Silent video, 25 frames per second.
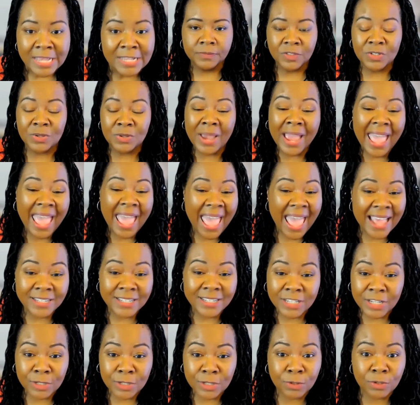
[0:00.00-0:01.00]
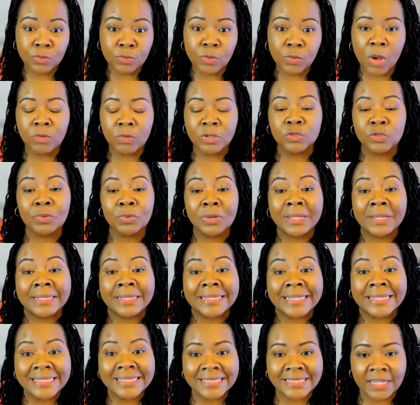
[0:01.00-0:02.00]
So I had to use what was
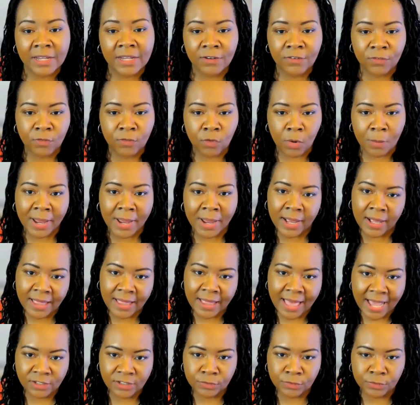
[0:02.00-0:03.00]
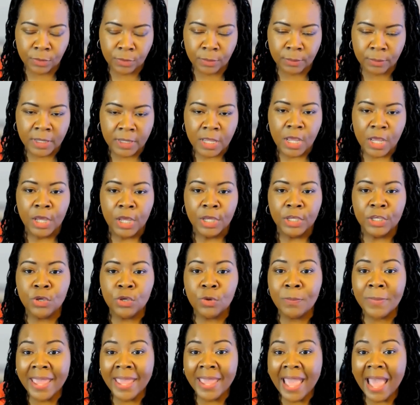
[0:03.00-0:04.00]
realistic for my classroom. You
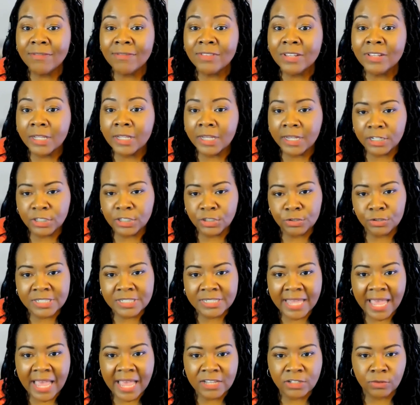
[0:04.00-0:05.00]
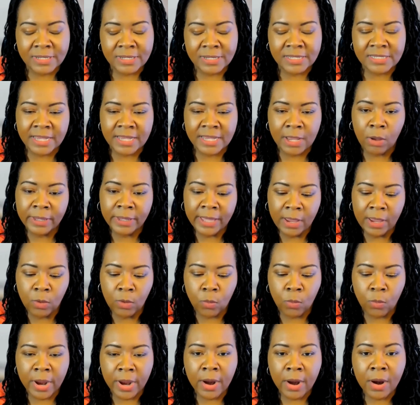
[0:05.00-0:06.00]
may have to look at your schedule and say, okay,
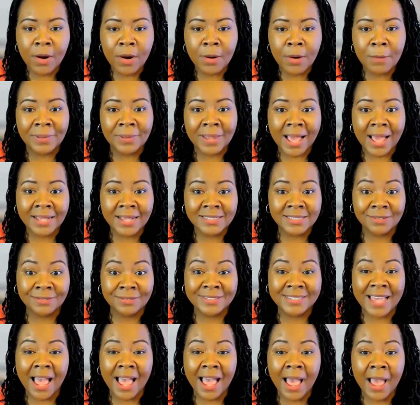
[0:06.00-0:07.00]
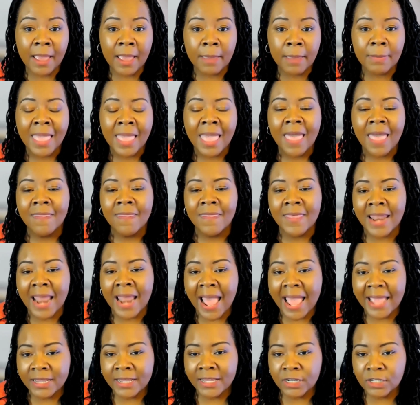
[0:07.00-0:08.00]
where are blocks of time that
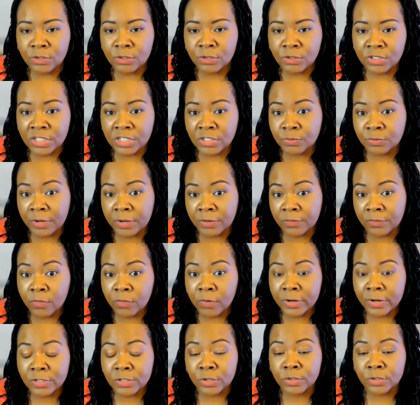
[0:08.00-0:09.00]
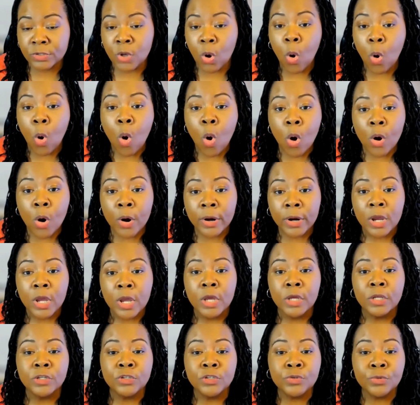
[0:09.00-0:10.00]
I can use these reinforcers? Or
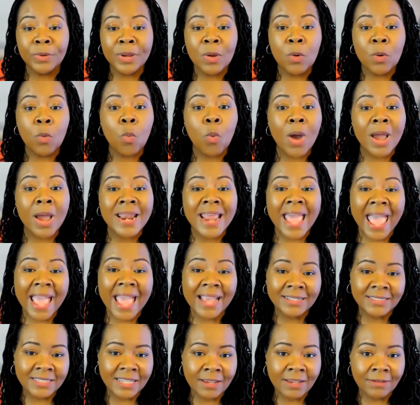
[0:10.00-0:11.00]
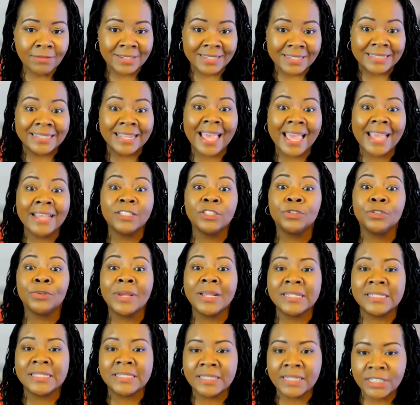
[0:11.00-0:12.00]
during what activity, like
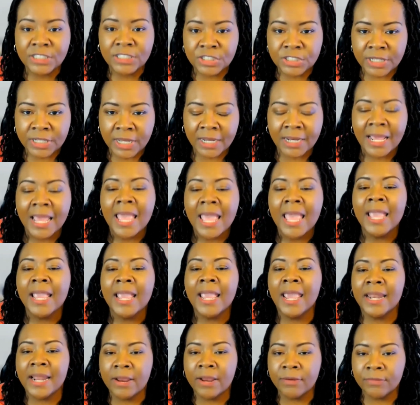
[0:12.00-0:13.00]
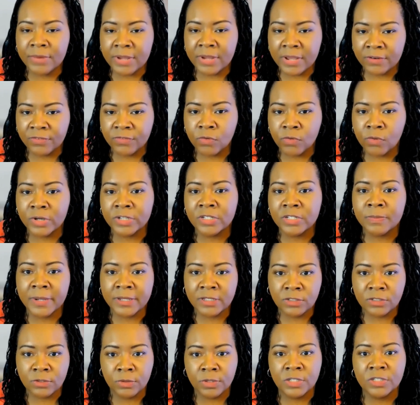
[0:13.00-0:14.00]
transition, can I reinforce my
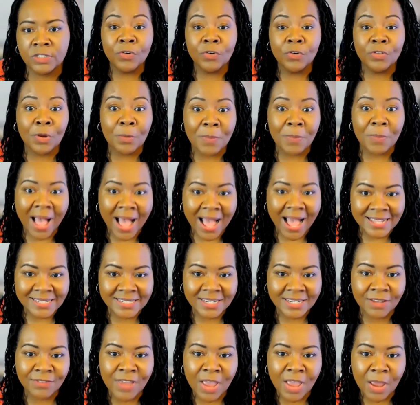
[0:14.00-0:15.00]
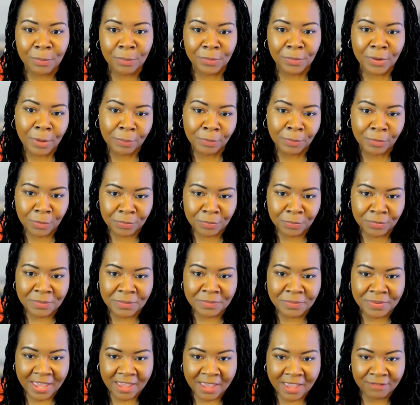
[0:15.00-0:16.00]
students for their positive and appropriate
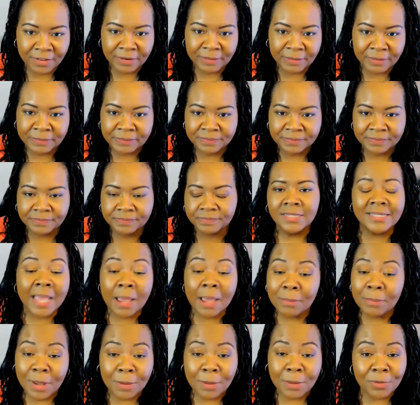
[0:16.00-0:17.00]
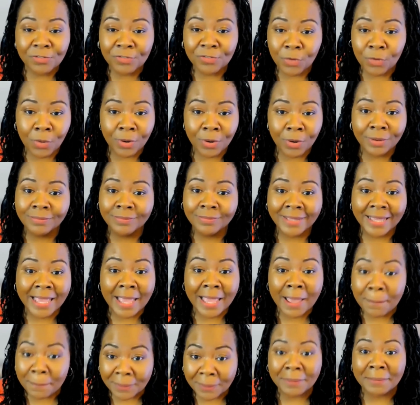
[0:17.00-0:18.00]
behavior? Step number four
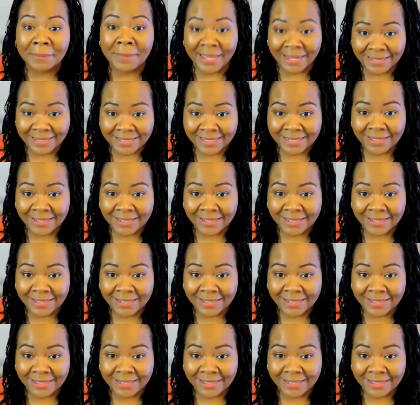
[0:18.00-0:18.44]
implement.